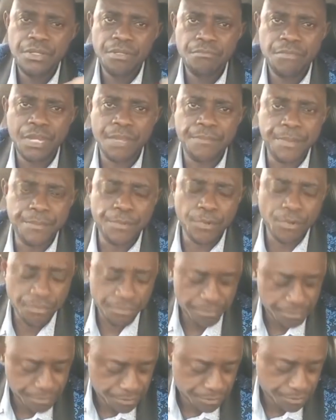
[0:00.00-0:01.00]
My people,
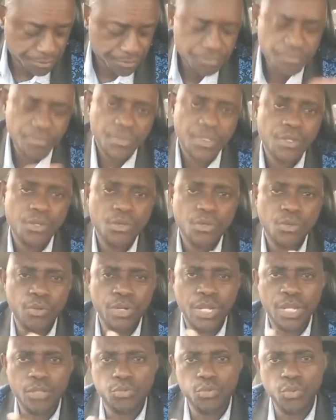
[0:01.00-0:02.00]
when
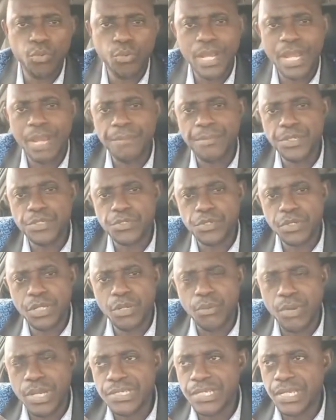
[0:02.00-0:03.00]
I do well, happy Sunday
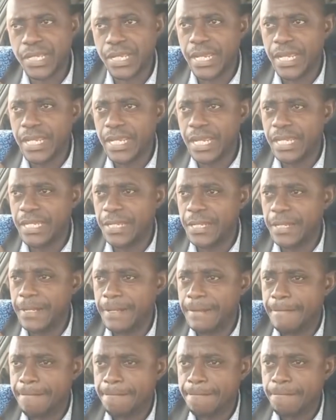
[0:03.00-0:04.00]
once again, and